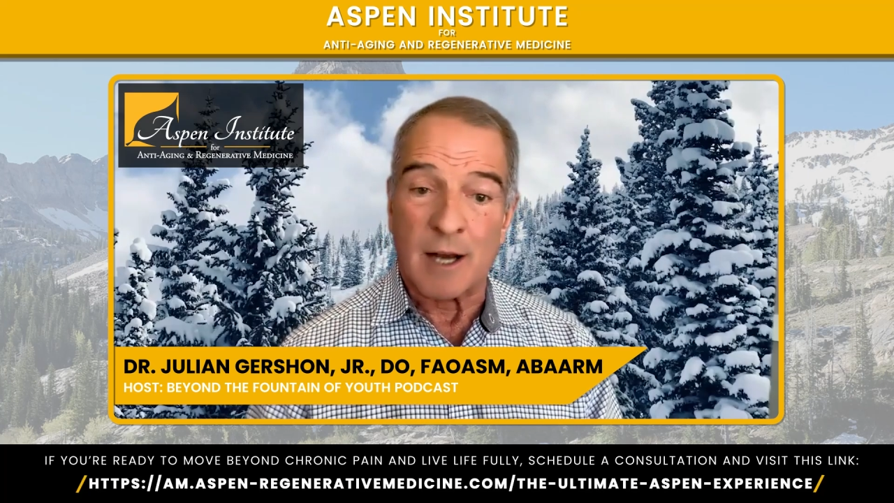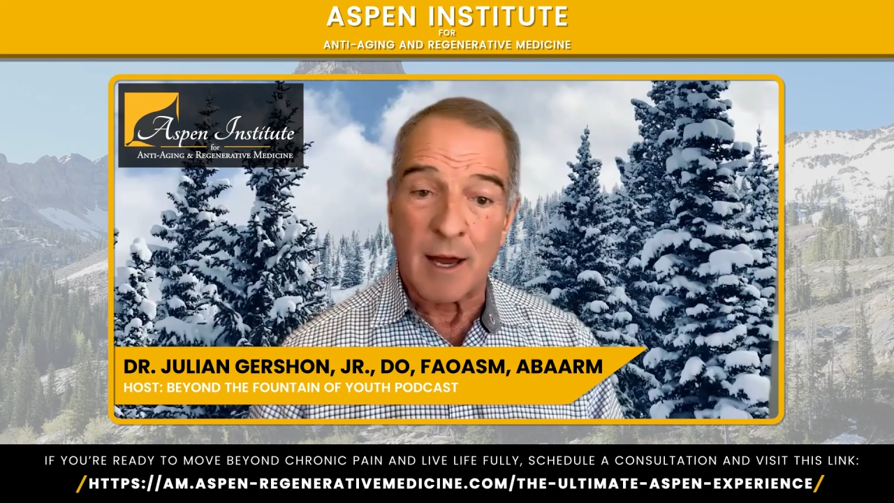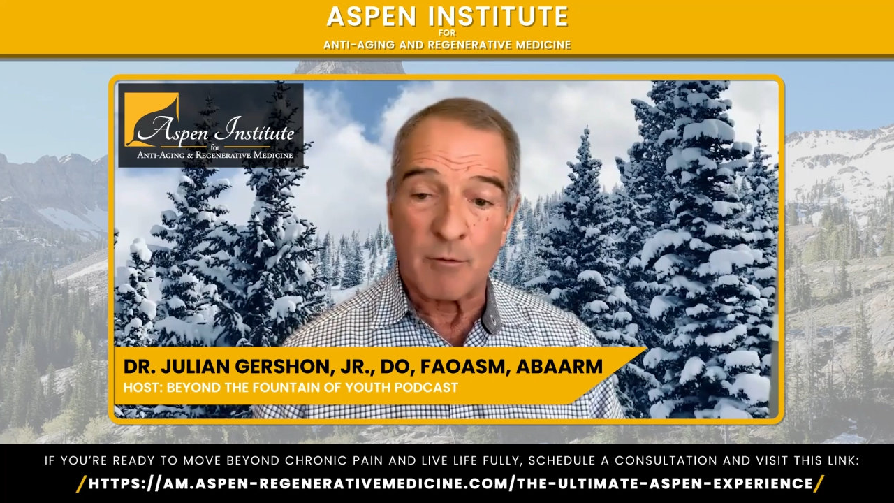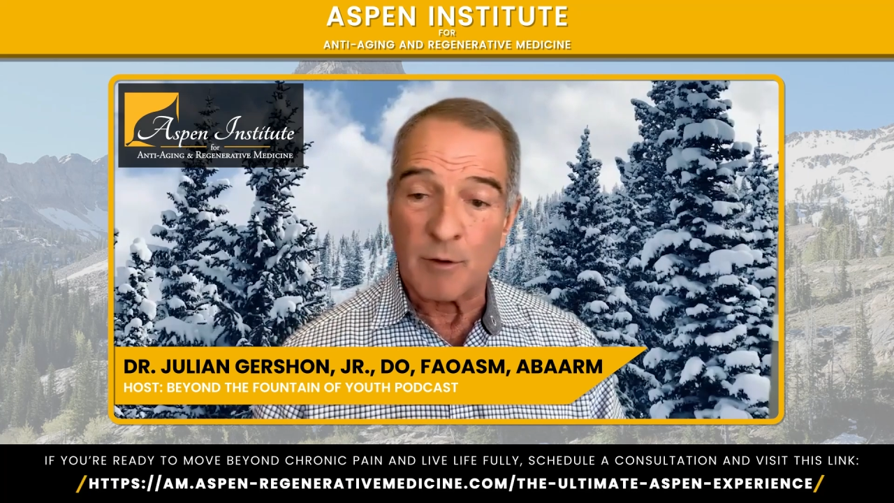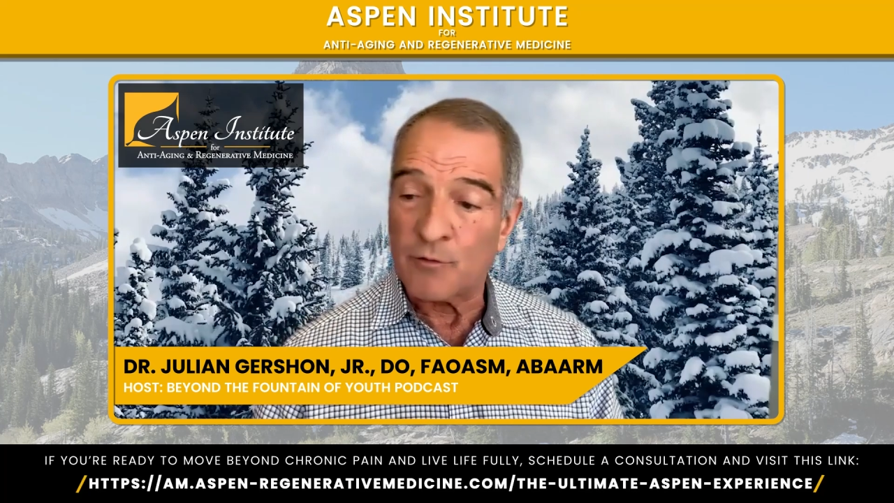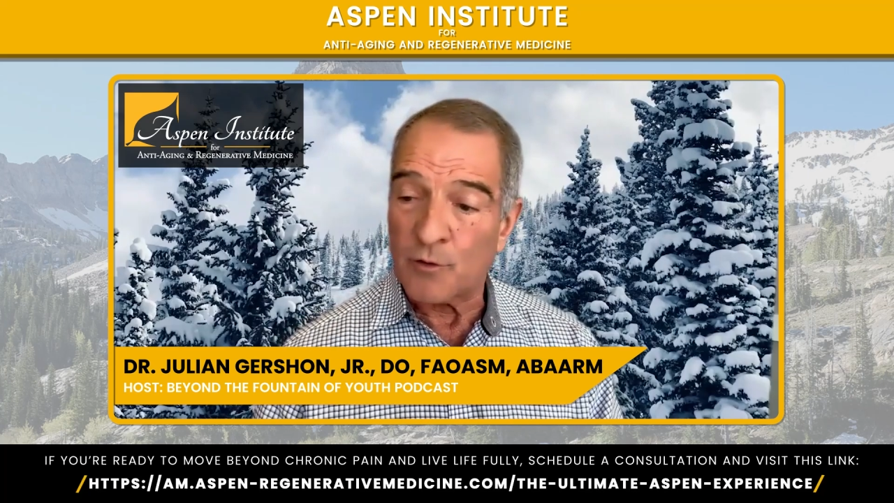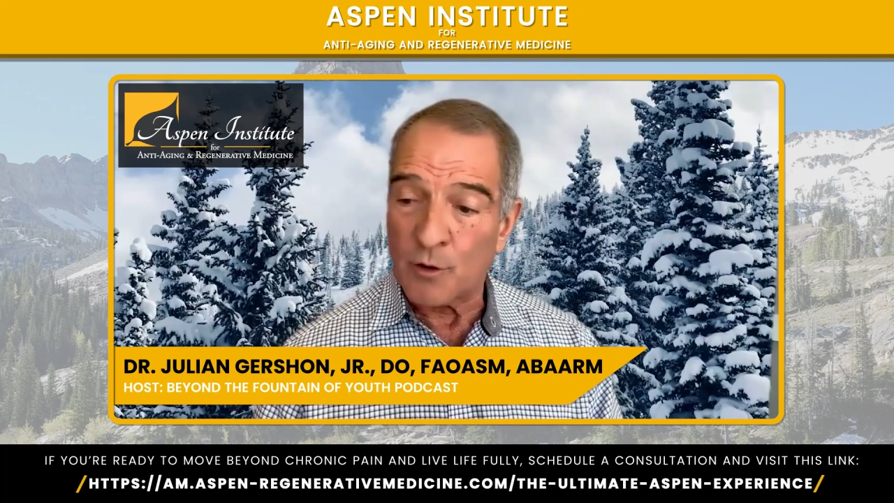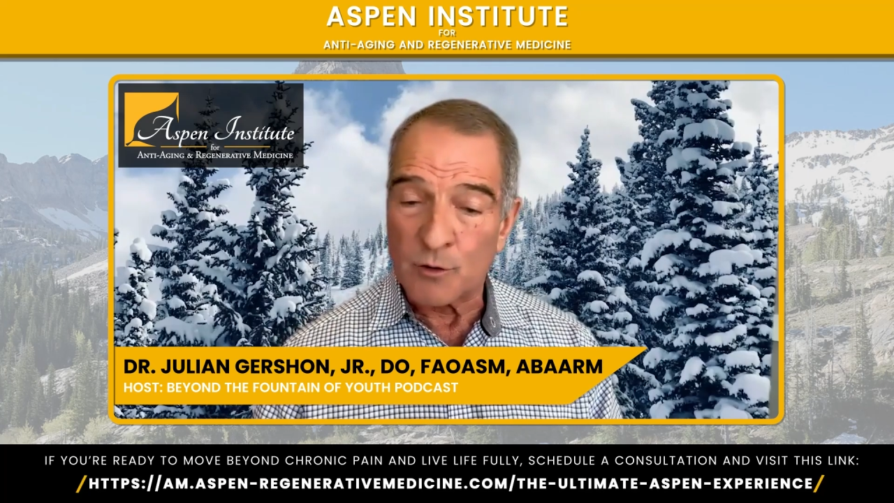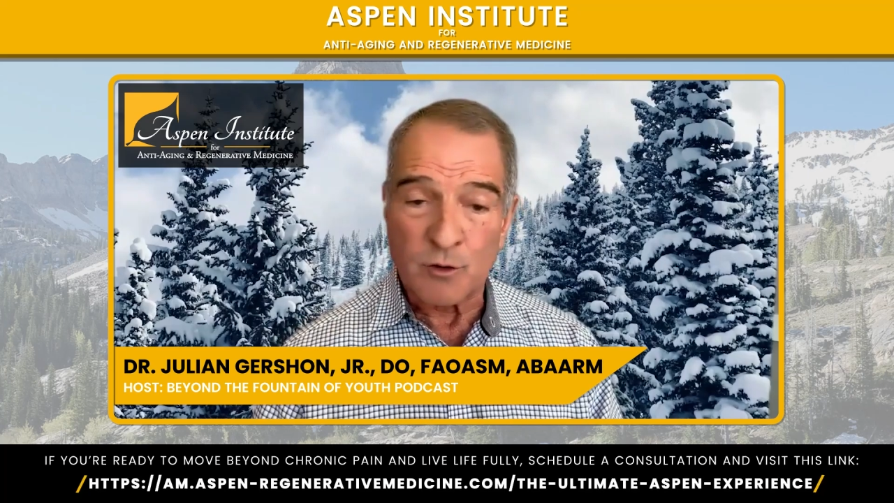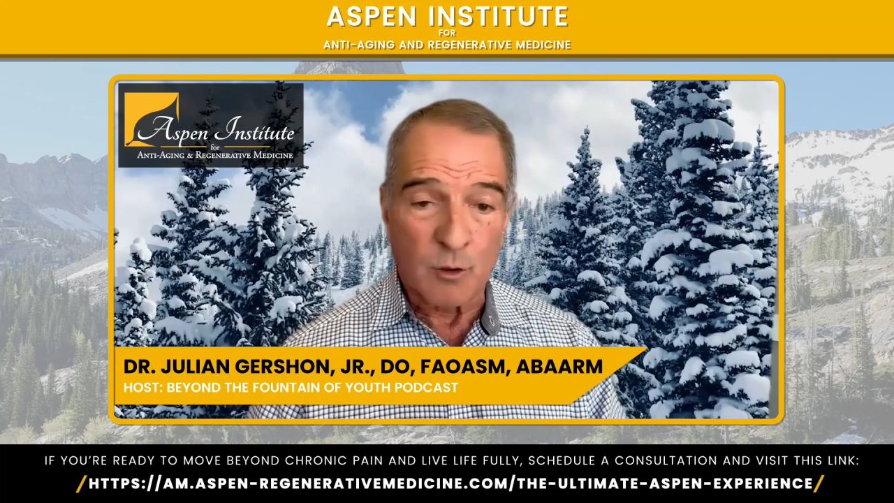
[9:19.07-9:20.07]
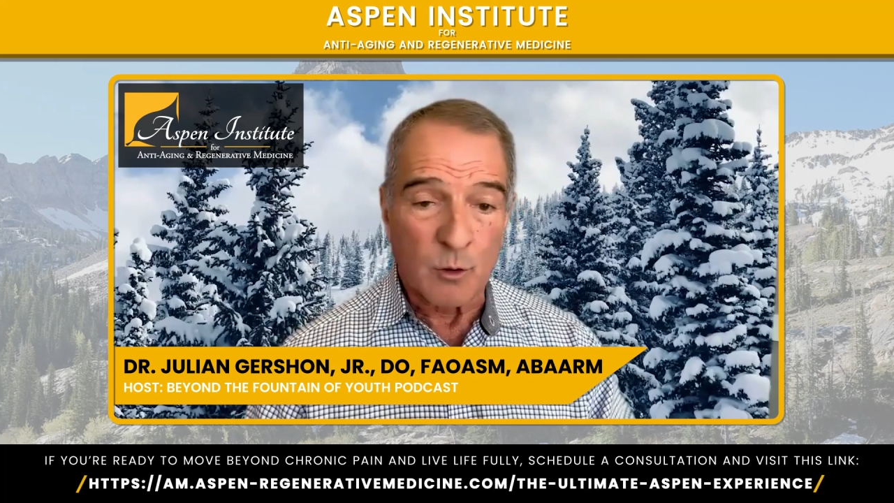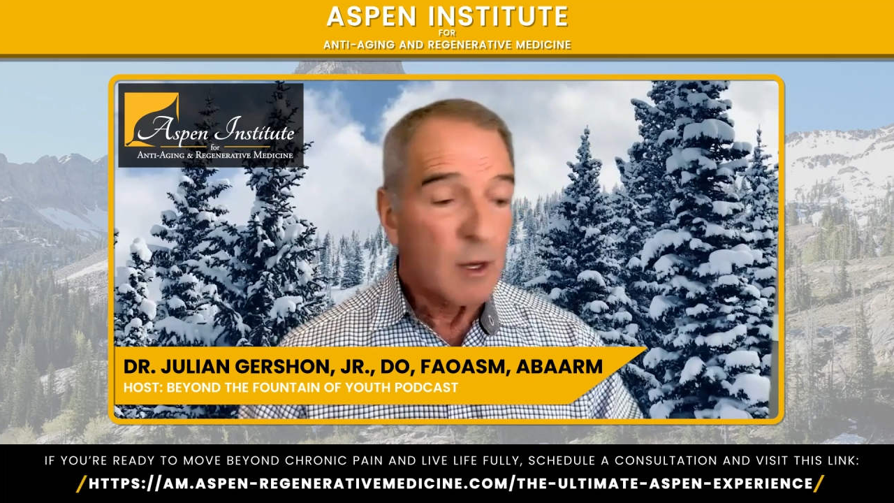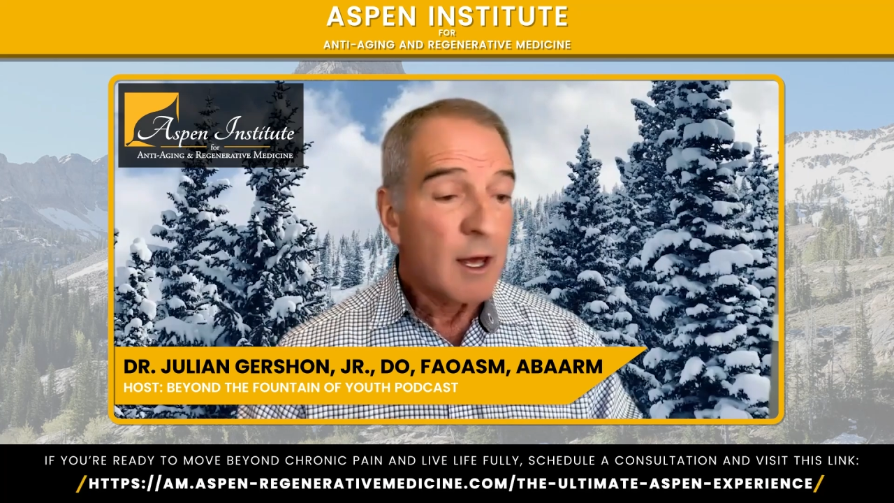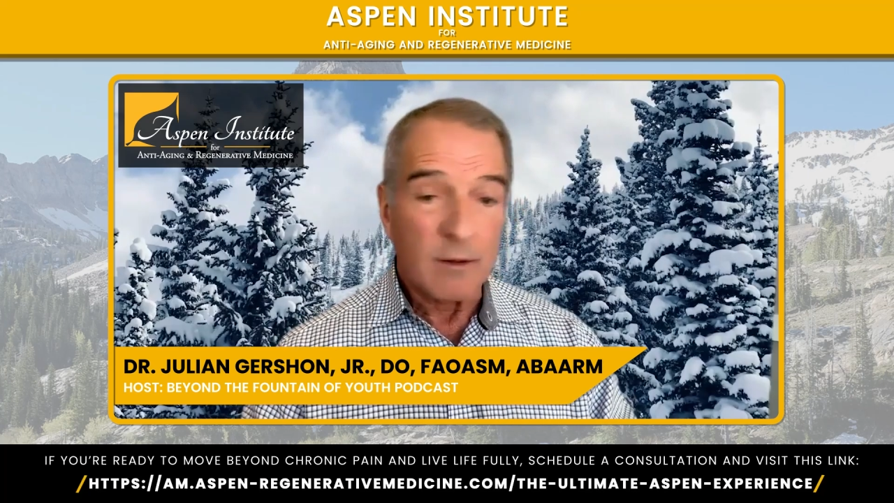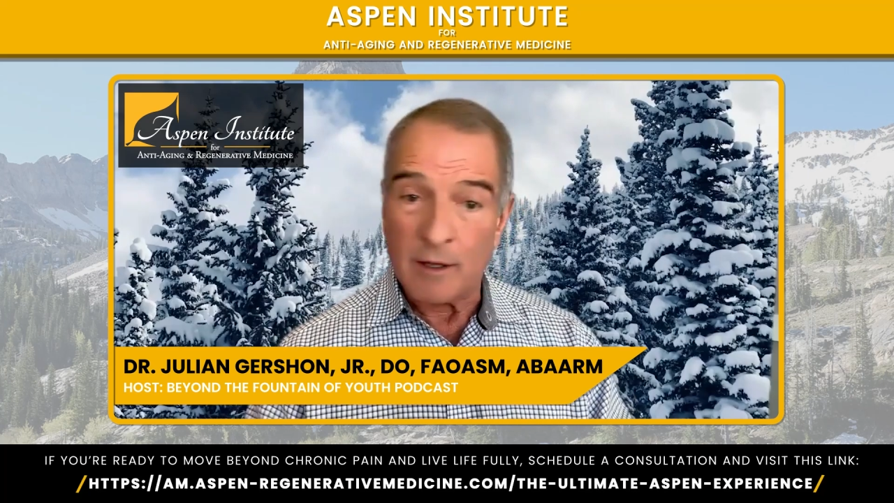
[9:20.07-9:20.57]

that I refer to